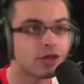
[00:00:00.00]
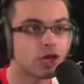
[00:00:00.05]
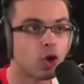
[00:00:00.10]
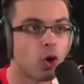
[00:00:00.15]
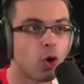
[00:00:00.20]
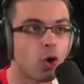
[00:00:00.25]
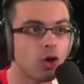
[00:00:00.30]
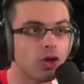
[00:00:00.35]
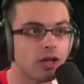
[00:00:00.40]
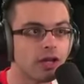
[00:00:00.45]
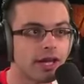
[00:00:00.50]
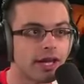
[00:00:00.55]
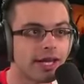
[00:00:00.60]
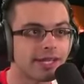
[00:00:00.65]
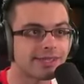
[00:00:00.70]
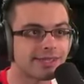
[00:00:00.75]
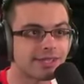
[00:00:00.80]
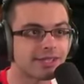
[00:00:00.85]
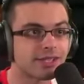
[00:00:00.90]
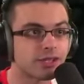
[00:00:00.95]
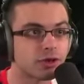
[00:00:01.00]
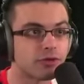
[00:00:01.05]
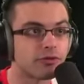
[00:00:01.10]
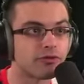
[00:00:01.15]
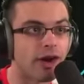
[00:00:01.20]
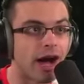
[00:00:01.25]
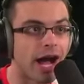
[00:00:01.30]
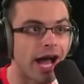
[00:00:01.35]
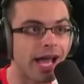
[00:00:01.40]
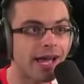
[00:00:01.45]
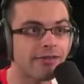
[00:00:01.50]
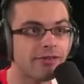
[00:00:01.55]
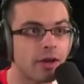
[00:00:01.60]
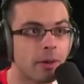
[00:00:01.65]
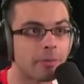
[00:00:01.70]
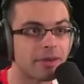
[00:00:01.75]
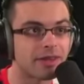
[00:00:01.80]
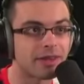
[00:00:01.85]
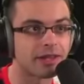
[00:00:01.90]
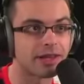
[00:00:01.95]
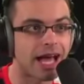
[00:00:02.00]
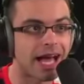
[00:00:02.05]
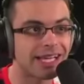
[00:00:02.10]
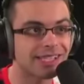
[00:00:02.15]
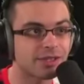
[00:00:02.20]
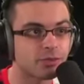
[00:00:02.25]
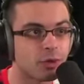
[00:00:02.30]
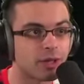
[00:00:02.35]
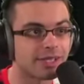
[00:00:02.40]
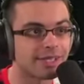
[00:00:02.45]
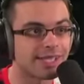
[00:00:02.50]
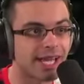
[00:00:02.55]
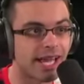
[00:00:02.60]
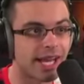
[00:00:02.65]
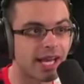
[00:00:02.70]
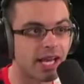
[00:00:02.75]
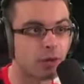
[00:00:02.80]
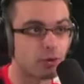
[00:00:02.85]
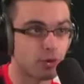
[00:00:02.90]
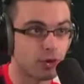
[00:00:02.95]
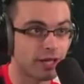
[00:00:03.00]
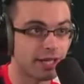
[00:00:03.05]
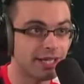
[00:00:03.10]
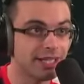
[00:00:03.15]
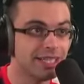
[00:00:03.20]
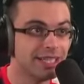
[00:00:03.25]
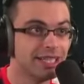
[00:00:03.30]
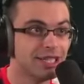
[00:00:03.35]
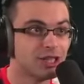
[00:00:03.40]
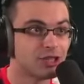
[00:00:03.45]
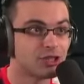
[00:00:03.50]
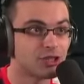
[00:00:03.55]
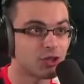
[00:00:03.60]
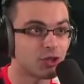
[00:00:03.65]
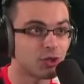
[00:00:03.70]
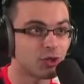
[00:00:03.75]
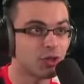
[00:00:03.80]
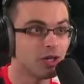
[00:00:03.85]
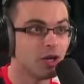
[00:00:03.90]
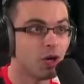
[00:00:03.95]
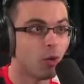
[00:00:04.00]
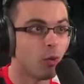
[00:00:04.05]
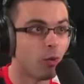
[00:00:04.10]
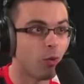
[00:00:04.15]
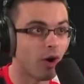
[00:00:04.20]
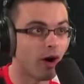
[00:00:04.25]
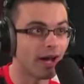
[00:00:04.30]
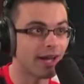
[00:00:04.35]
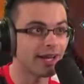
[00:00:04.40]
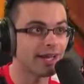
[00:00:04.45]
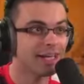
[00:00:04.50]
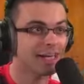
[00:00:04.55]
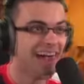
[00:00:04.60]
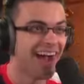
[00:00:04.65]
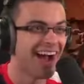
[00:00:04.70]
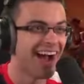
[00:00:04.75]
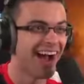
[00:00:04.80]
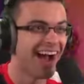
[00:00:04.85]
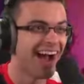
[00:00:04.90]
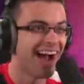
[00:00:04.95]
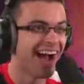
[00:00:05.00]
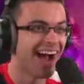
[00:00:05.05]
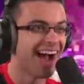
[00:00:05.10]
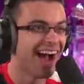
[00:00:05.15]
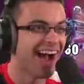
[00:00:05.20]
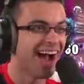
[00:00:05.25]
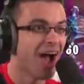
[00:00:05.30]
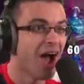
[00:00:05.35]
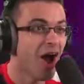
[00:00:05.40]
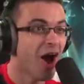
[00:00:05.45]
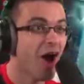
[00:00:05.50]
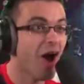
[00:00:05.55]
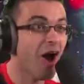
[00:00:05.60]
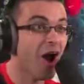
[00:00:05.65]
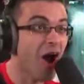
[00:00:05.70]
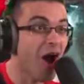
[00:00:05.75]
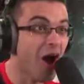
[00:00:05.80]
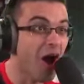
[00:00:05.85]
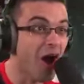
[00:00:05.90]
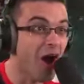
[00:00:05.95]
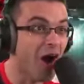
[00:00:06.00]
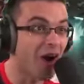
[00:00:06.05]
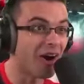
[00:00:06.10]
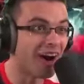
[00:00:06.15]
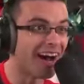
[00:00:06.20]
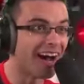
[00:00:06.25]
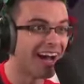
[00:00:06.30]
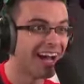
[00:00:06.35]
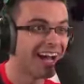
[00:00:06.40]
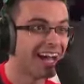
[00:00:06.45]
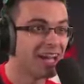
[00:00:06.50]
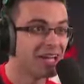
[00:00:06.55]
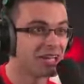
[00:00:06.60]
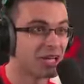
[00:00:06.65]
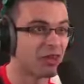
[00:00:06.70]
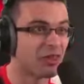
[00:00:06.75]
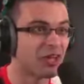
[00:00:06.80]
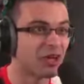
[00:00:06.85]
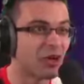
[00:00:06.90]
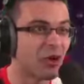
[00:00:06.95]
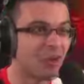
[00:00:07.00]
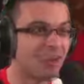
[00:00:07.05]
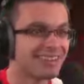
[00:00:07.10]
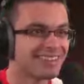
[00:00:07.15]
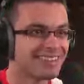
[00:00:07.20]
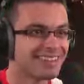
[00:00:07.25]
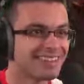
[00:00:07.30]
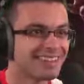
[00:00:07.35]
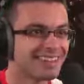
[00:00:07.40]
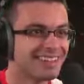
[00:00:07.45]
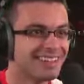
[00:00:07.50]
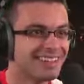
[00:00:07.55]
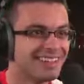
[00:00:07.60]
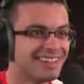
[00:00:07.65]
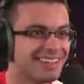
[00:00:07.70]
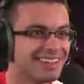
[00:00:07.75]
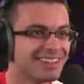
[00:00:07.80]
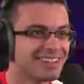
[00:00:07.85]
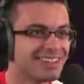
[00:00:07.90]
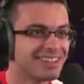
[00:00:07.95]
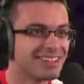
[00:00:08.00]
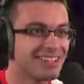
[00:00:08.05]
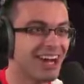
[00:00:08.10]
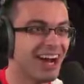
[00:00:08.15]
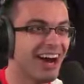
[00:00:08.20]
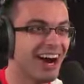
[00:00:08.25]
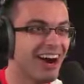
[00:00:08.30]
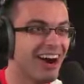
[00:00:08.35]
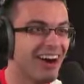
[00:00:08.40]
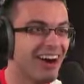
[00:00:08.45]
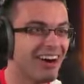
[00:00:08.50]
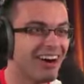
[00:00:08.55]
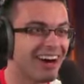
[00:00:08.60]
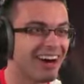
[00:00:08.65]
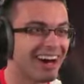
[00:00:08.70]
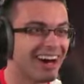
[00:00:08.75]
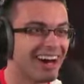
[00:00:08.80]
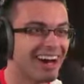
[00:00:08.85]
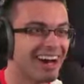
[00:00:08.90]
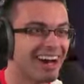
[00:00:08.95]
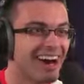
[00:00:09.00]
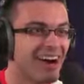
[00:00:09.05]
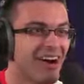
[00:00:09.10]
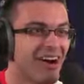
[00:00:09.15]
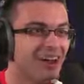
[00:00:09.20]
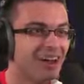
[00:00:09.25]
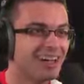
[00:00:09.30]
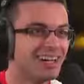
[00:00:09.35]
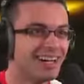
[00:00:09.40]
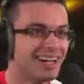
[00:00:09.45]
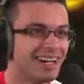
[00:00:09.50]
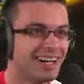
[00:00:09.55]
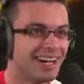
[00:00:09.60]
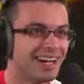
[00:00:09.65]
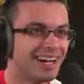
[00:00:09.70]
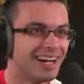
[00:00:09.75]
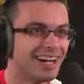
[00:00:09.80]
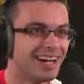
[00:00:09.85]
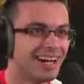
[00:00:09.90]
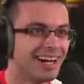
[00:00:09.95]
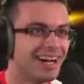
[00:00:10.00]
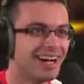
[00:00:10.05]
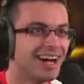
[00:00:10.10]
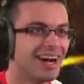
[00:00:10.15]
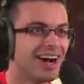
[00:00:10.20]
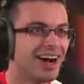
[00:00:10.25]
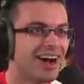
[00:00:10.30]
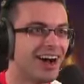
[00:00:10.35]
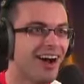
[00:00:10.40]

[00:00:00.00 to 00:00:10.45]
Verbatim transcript: The goal is to survive and be the last one standing. Three, Wait. two, one, go. Survive the boomerang. Oh! Yo, the corners are the best, yo. Oh my goodness.